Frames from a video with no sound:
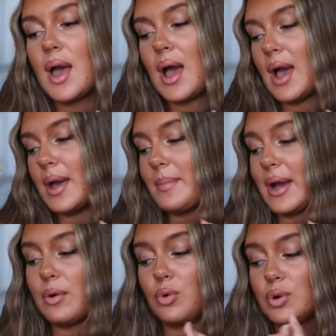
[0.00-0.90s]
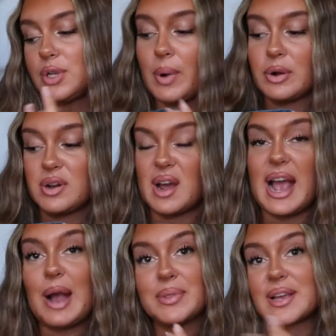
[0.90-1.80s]
or you could wear it on a night
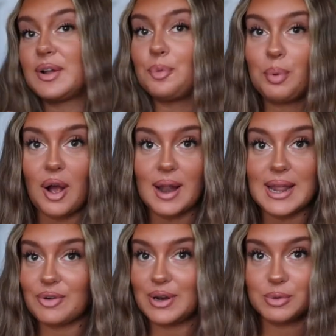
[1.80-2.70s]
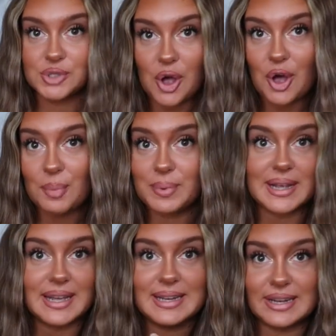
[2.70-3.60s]
out with like a little bralette or a little top.
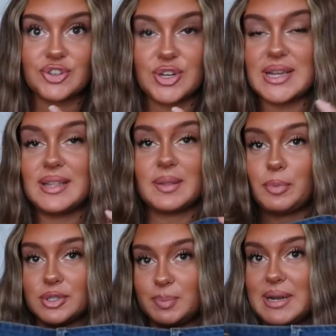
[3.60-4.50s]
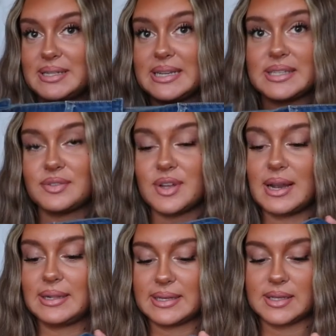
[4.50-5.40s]
Like, literally the possibilities of
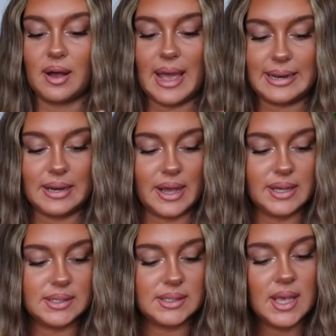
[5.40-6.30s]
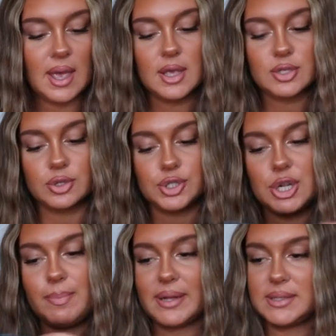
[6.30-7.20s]
styling this are endless. Got
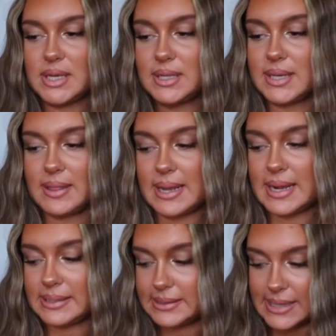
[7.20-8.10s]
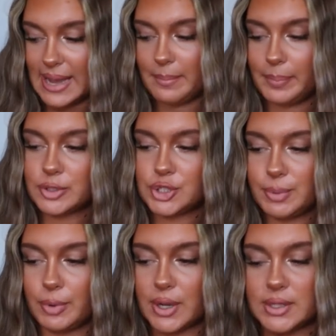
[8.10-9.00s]
two buttons and then a zip, two
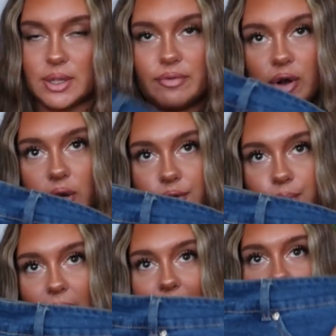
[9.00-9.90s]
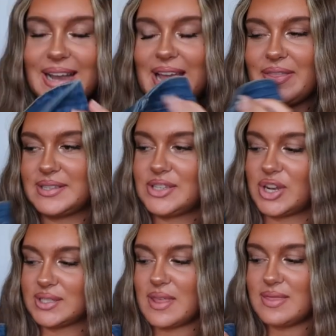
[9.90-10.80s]
pockets at the front as well. And yeah, this is
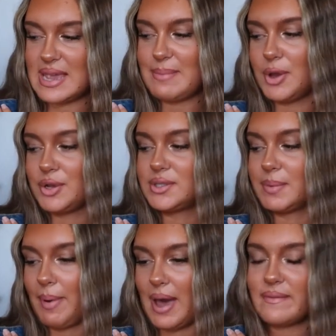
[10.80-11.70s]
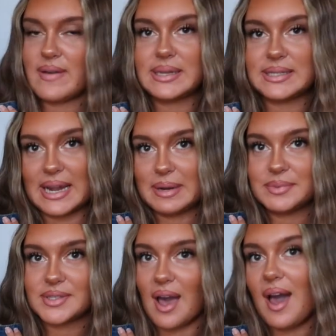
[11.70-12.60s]
just the most perfect denim
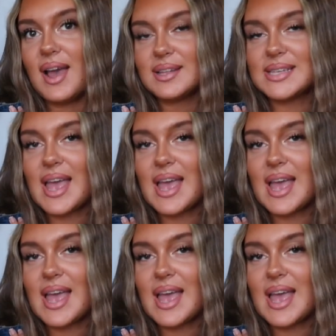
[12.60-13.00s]
skirt